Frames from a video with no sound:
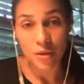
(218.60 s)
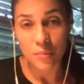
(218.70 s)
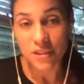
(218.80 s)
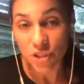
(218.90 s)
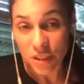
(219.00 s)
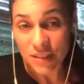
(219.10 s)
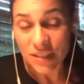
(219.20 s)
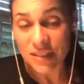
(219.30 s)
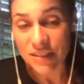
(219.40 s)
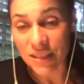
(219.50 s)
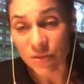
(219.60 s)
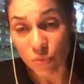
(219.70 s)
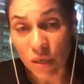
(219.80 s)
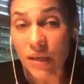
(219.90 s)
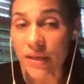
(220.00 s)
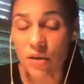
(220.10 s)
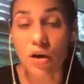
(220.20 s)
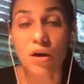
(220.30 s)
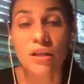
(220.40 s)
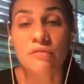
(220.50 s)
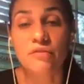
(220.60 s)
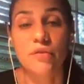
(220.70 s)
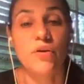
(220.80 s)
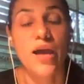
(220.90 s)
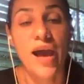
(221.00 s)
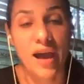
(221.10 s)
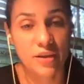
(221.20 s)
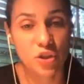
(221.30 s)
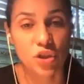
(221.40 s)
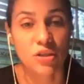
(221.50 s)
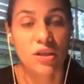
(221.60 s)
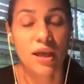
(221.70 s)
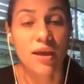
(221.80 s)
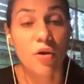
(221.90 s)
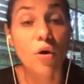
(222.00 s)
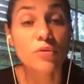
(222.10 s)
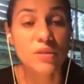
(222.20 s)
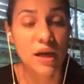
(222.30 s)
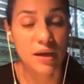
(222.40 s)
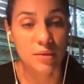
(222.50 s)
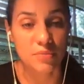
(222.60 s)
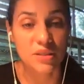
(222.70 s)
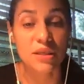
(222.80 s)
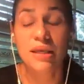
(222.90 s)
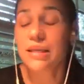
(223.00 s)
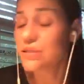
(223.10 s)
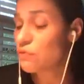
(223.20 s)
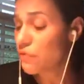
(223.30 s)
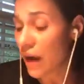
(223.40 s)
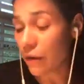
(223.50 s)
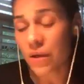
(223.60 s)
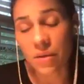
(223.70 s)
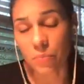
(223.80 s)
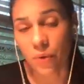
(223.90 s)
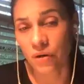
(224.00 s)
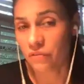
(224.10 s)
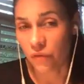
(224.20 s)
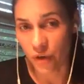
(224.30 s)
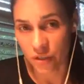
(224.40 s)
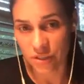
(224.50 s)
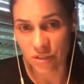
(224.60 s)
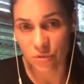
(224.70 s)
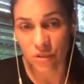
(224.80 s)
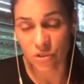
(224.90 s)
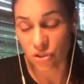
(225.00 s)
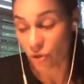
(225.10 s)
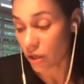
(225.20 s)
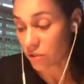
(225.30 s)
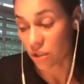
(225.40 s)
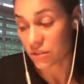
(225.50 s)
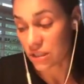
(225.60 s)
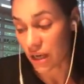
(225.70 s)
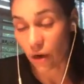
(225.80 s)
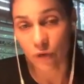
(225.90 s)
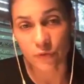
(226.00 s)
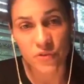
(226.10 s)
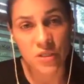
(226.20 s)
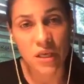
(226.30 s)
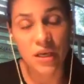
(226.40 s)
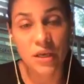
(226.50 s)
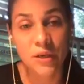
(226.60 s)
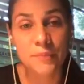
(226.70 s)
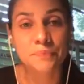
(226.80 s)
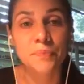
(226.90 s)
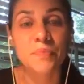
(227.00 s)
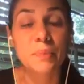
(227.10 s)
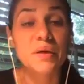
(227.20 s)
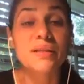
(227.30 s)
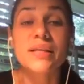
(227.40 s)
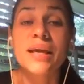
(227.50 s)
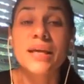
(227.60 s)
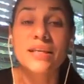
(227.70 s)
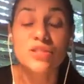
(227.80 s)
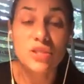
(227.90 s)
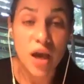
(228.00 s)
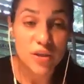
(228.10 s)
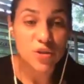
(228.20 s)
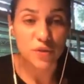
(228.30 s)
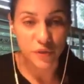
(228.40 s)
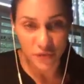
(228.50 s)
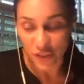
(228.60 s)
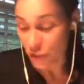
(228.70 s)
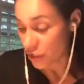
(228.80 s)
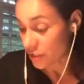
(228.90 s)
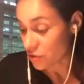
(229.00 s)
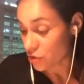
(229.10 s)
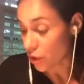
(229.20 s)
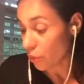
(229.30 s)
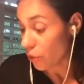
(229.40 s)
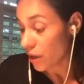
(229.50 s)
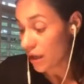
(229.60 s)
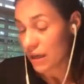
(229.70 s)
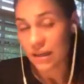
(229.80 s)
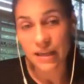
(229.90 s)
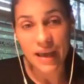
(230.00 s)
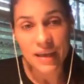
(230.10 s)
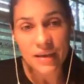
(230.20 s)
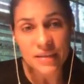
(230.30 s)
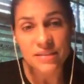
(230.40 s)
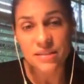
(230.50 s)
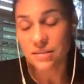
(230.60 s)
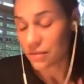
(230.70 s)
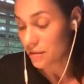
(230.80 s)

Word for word: But Jesus is really calling for action at all times. It is very important for us to instruct ourselves, but it is not sufficient. So let us